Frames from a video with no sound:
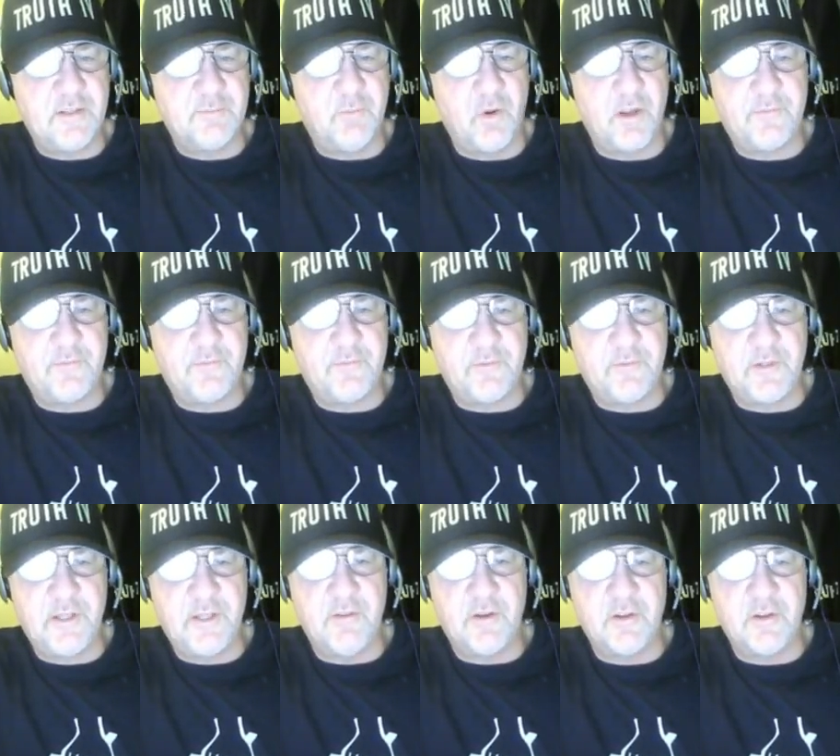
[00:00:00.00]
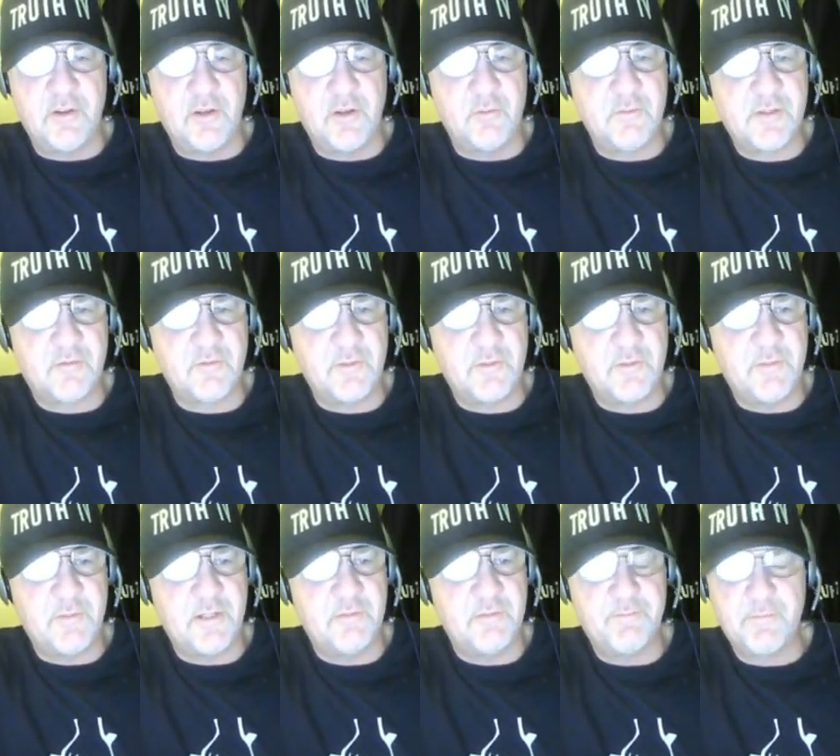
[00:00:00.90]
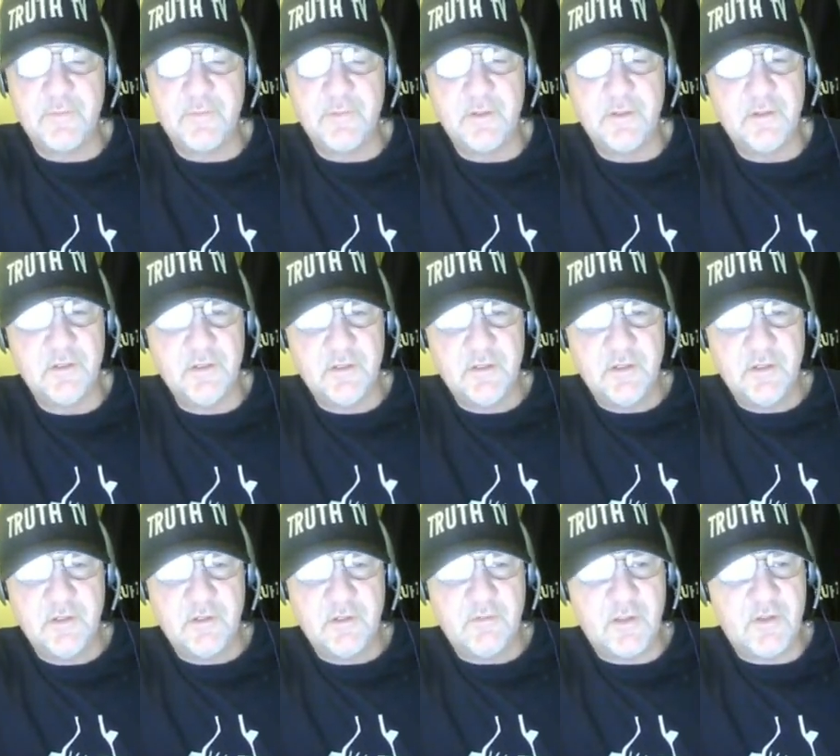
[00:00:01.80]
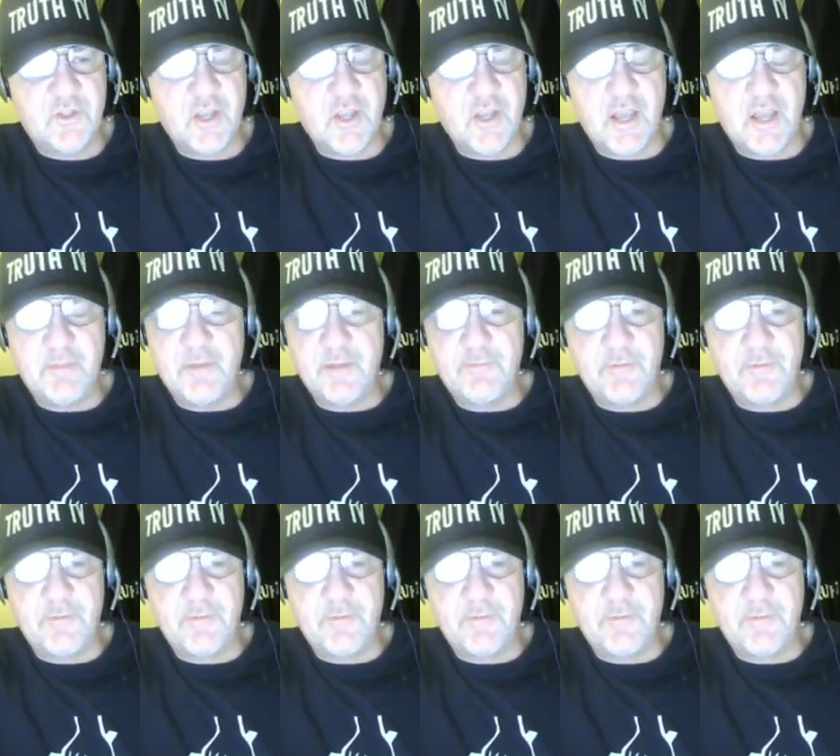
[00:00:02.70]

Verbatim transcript: a teenage boy flee the home screaming. They